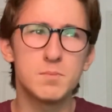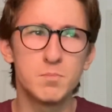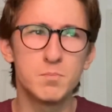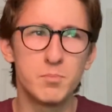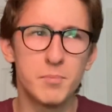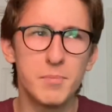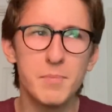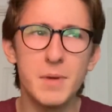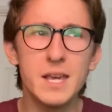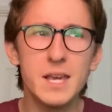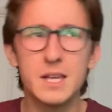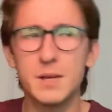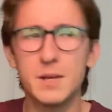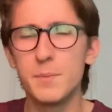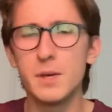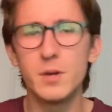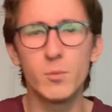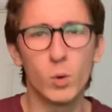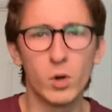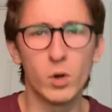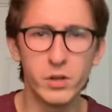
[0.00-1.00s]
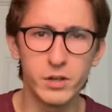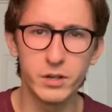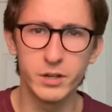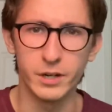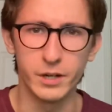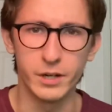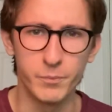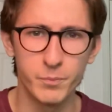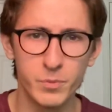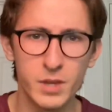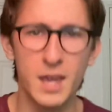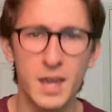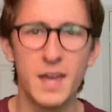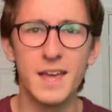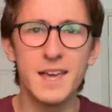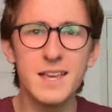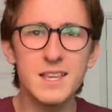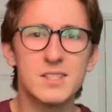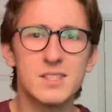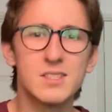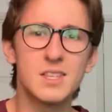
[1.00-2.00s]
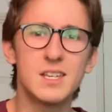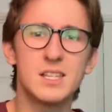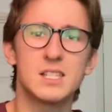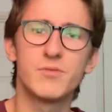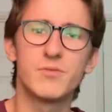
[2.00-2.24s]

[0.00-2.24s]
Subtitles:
make me wonder, is this